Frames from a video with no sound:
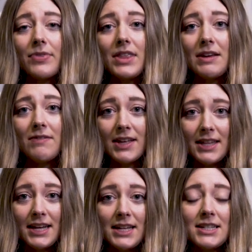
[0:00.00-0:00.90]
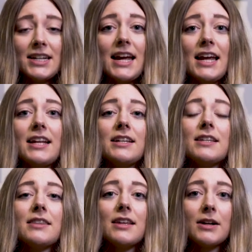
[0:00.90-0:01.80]
the village,
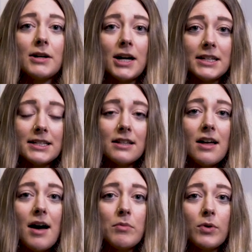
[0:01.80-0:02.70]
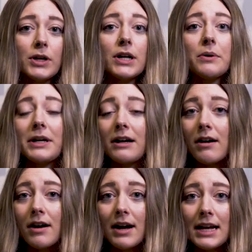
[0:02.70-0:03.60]
and there is a lot more going
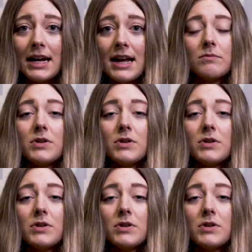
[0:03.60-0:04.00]
on,